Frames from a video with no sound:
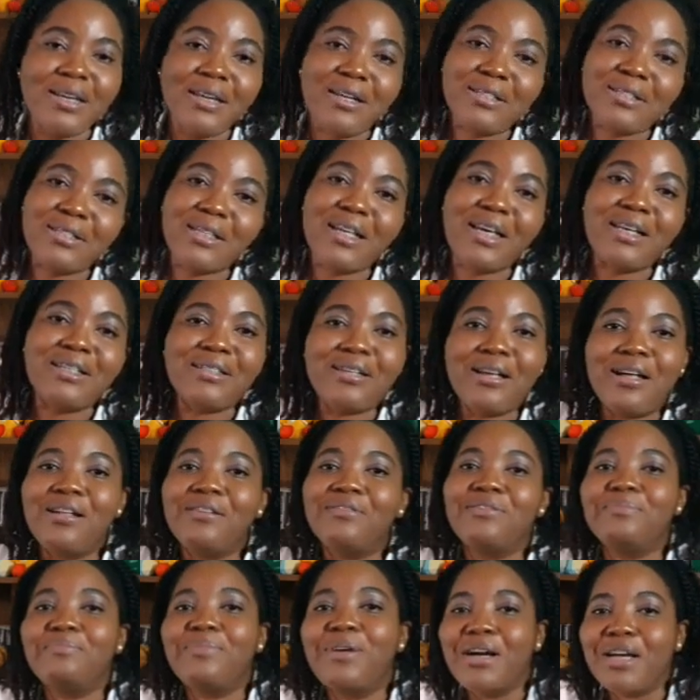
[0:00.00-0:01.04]
So that's all for
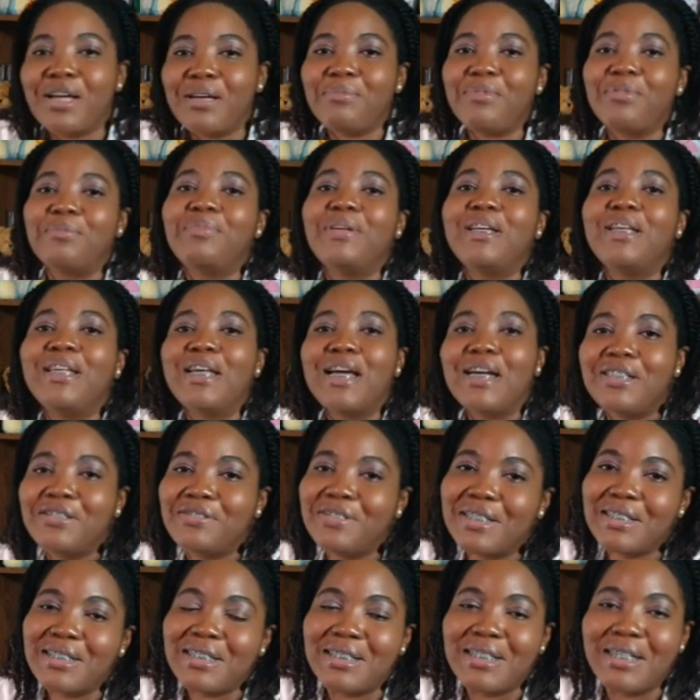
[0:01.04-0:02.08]
Pocketbook
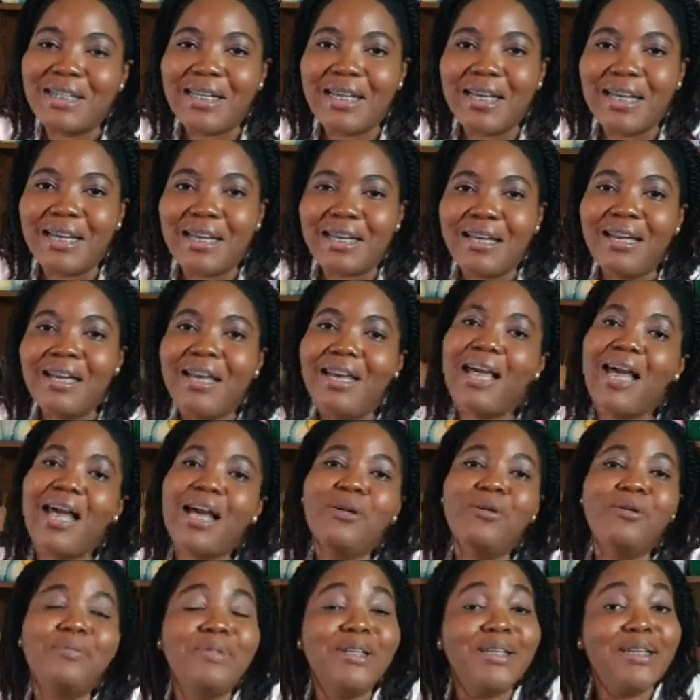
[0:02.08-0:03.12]
Pediatrics today. I
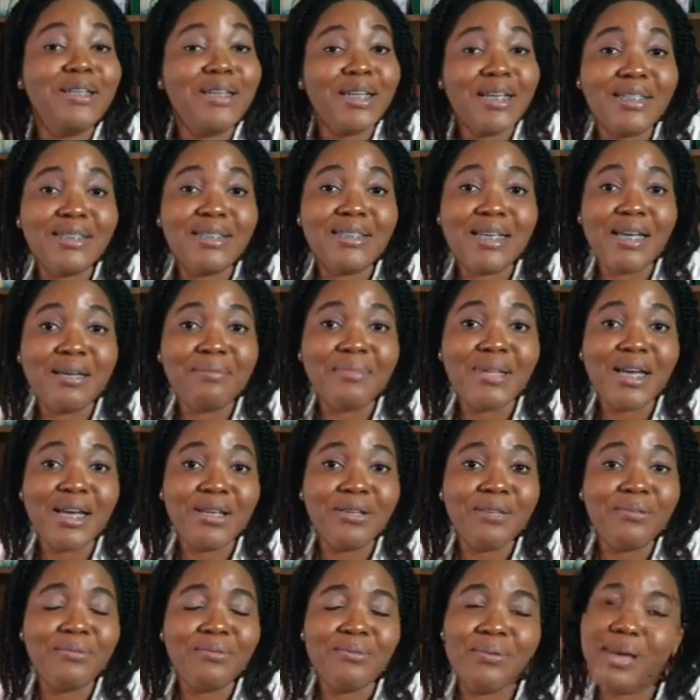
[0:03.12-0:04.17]
hope the next time that
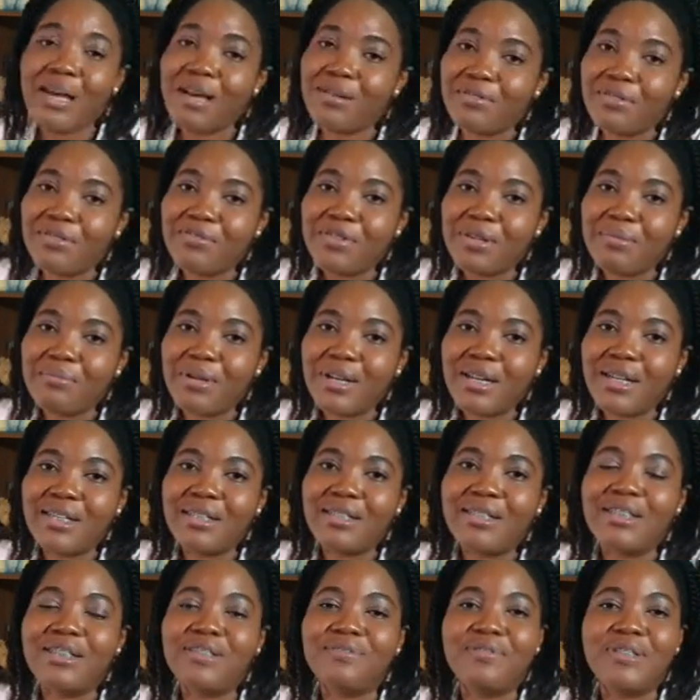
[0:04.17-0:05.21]
you have a febrile
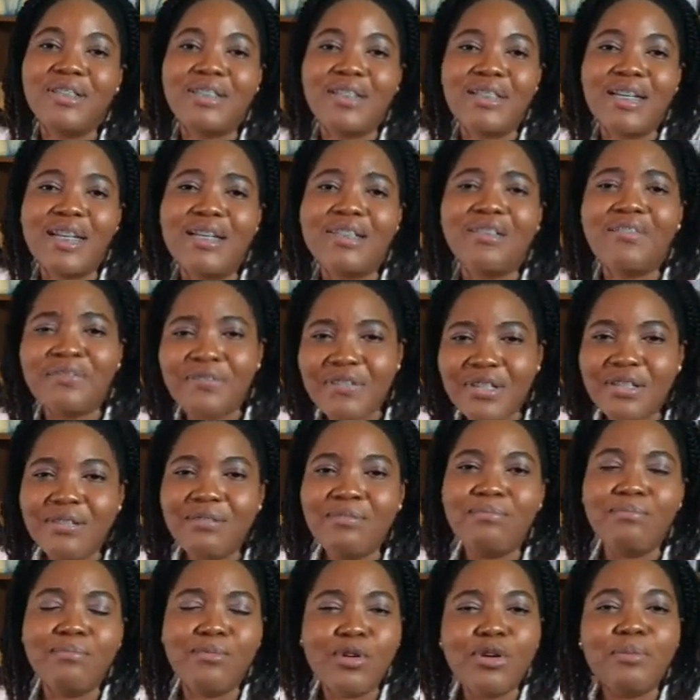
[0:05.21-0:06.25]
illness for your child, you feel
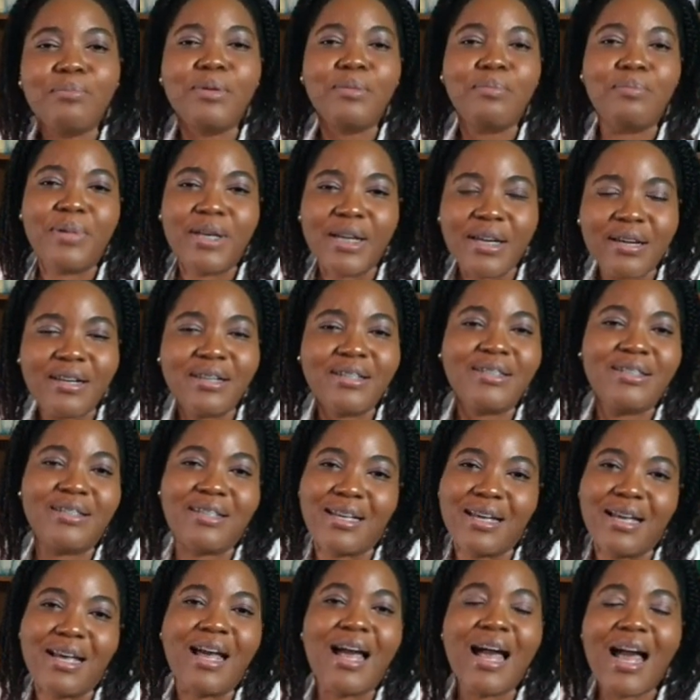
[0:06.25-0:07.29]
more prepared to
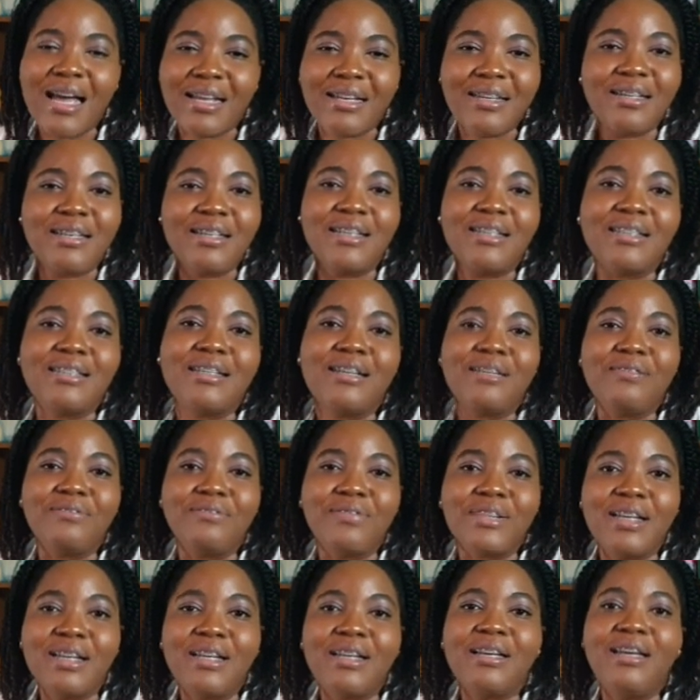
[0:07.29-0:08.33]
handle it and
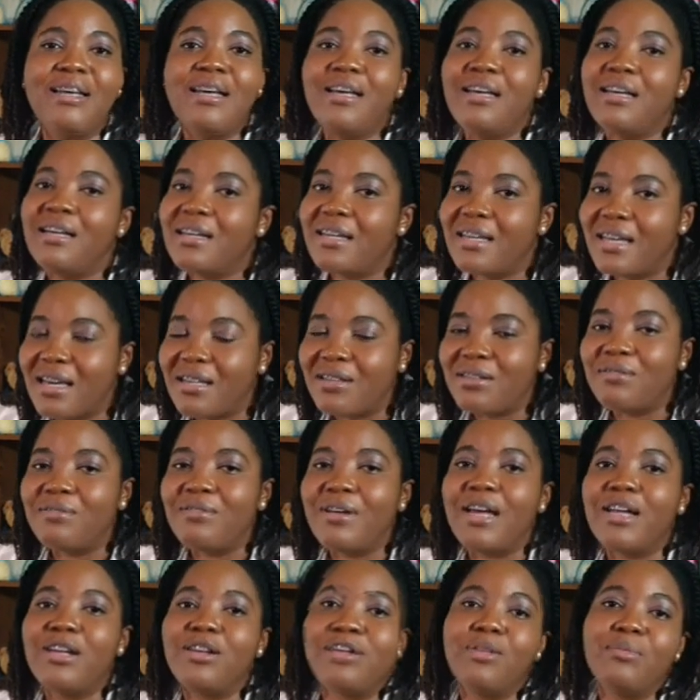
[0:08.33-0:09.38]
really get the
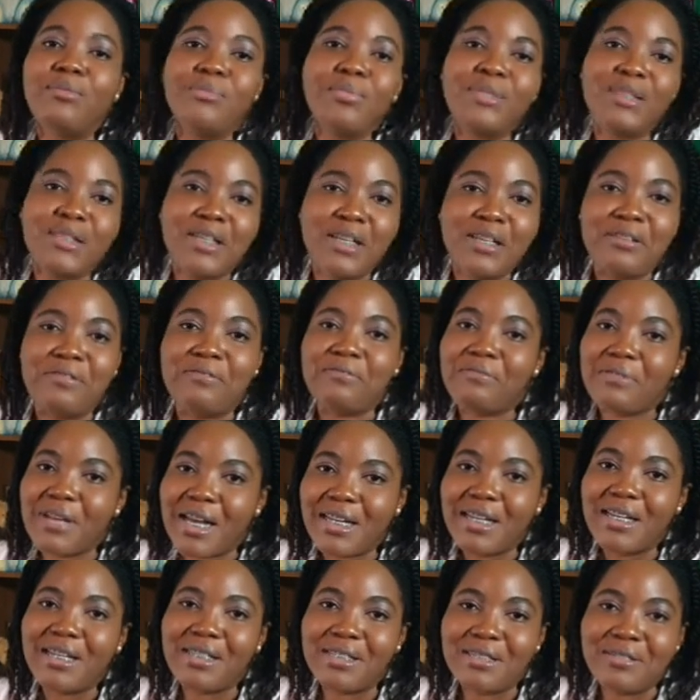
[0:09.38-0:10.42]
right numbers and the right
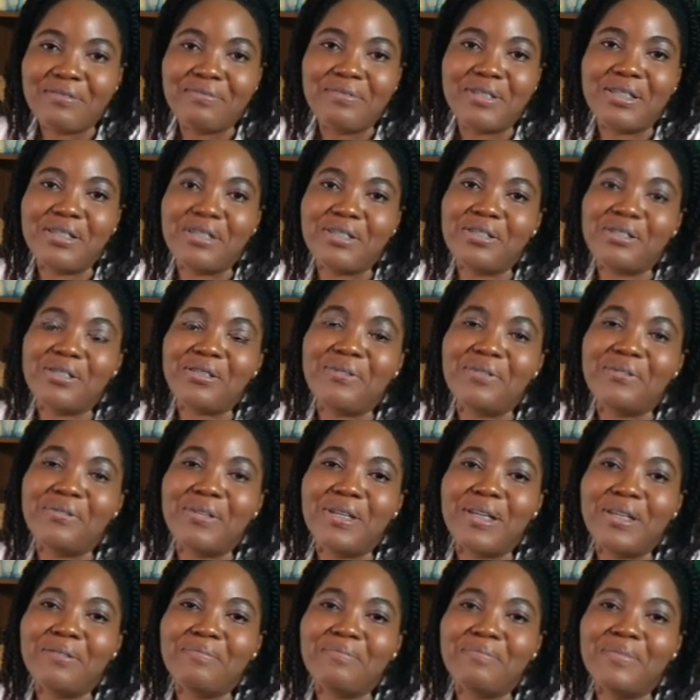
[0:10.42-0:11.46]
intervention going.